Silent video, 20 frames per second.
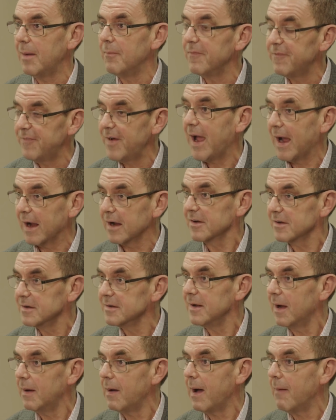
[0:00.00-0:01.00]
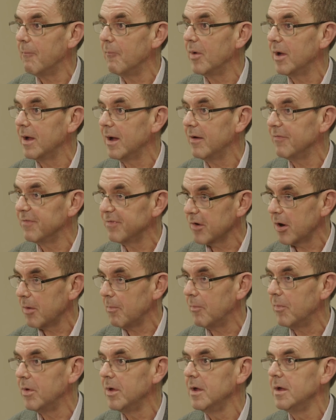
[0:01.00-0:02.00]
fact
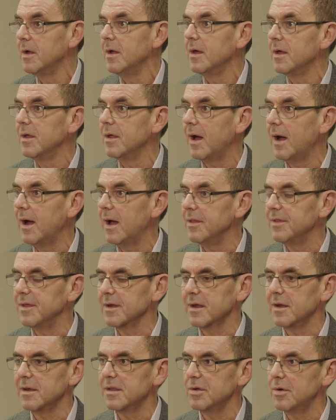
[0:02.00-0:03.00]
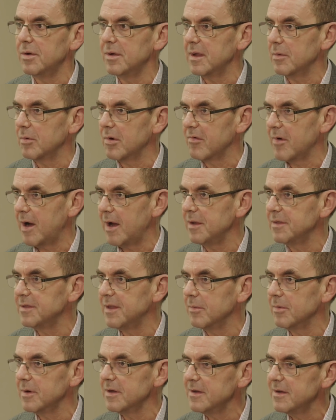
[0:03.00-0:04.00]
from the concerns that were raised
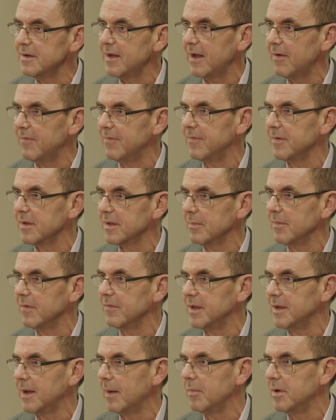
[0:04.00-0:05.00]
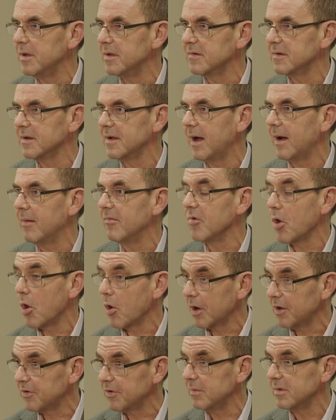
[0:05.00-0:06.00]
that we did have some of the numbers
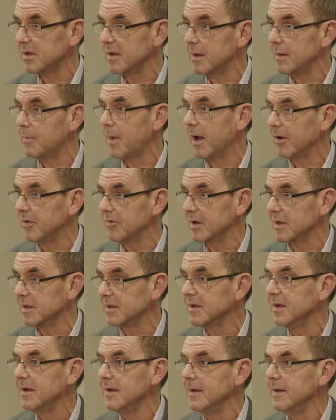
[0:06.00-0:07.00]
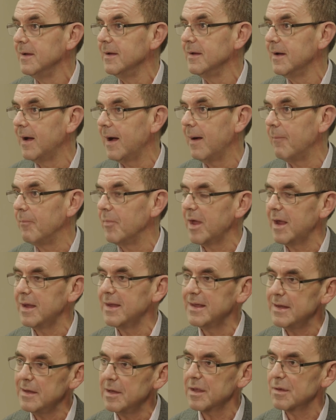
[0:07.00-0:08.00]
wrong in terms of the boundaries. And
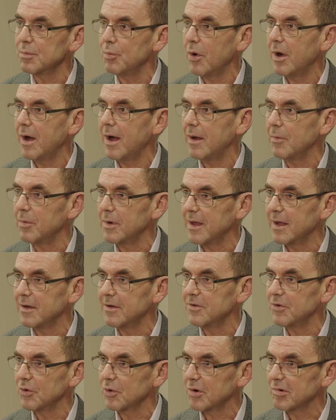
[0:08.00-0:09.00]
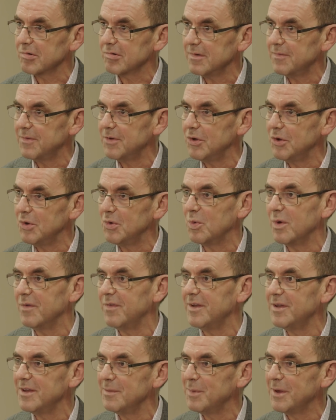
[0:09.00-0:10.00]
hence why we undertook a review with
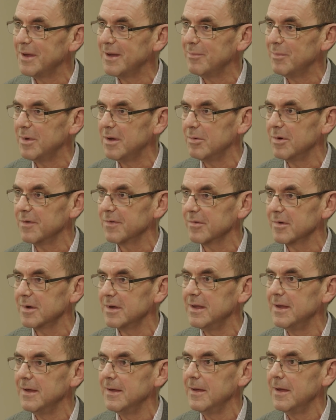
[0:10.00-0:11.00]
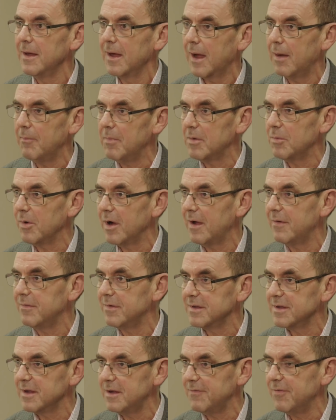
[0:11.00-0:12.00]
independent
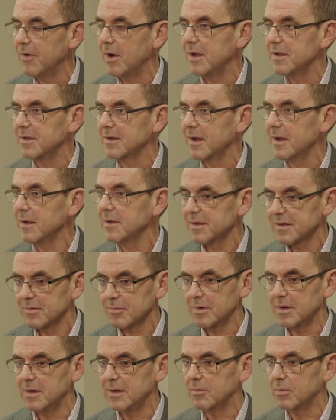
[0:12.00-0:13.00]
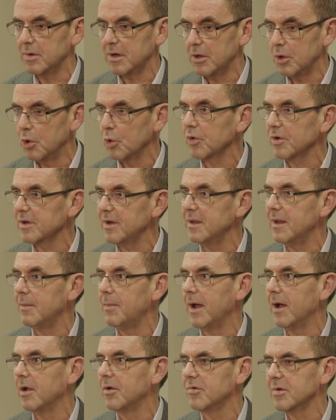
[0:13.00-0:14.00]
midwives advising us. We looked at the
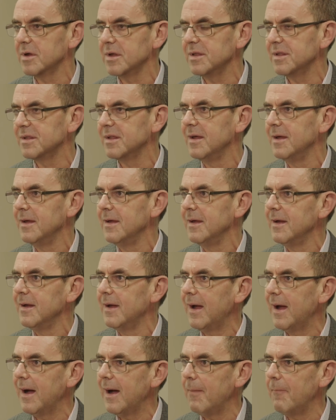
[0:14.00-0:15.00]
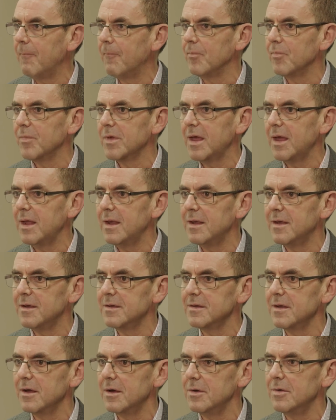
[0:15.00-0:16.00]
boundaries,
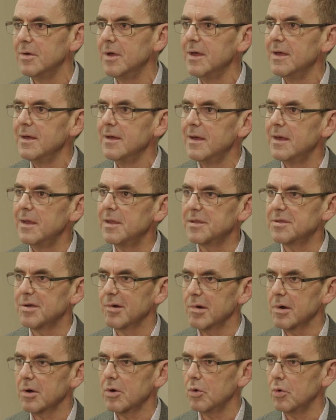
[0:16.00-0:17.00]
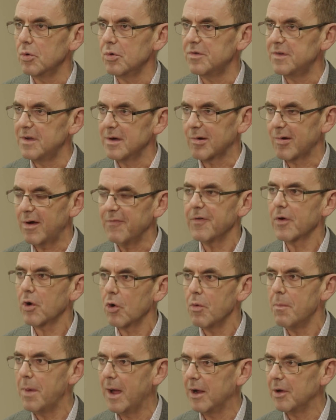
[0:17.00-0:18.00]
and historical
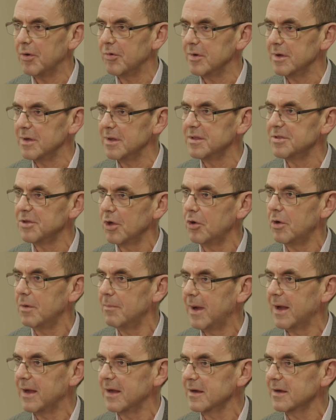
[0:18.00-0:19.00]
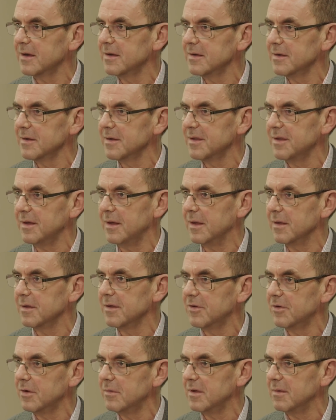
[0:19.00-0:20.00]
geographical boundaries don't make sense
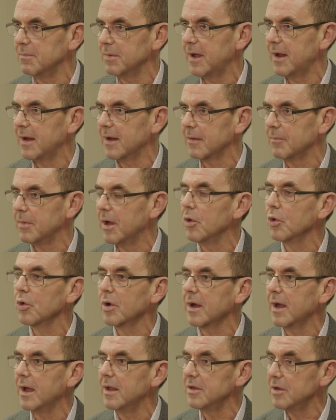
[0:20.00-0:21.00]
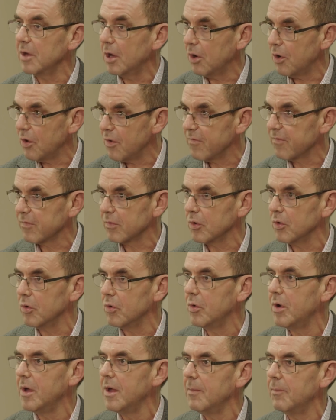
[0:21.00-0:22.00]
in terms of planning, but looking at the
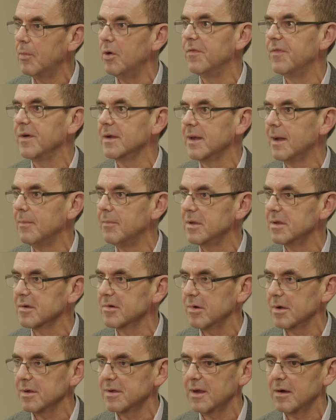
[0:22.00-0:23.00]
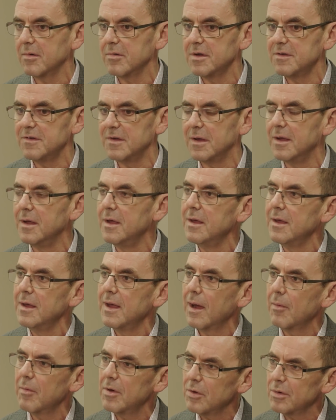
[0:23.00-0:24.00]
overall birthing numbers across our region.
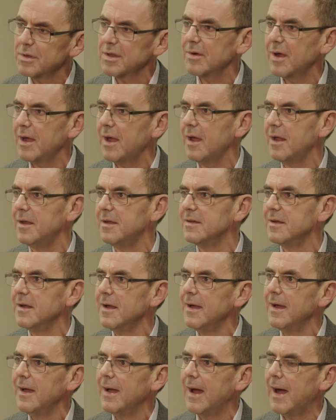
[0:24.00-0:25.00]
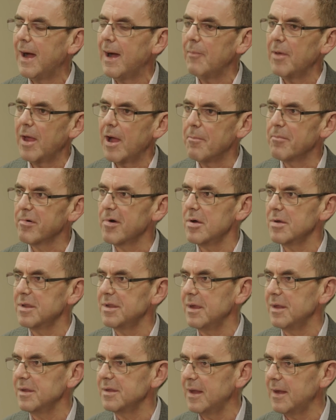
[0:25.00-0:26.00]
We also had our
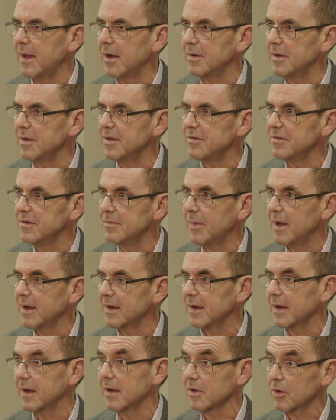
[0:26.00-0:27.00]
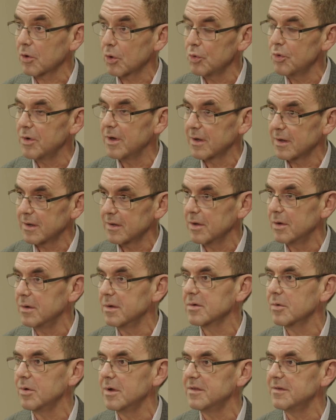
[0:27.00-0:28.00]
process and our decision making, including
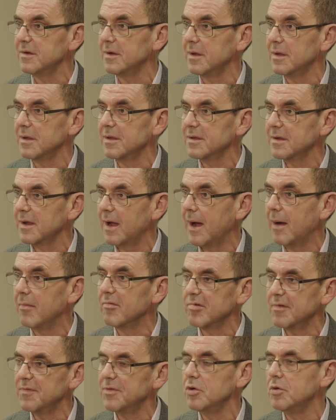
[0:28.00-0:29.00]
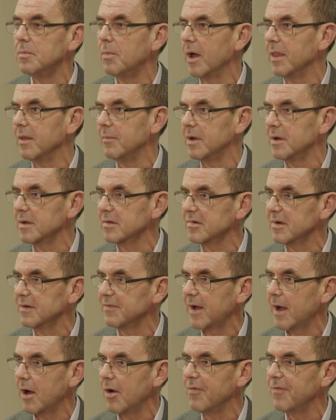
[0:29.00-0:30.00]
those questions, reviewed by the Ministry of
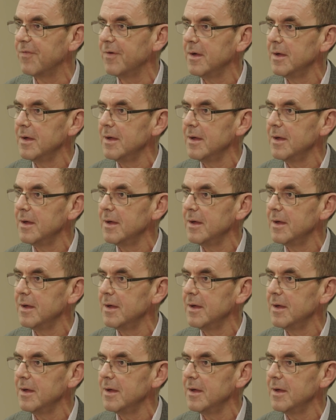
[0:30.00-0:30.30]
Health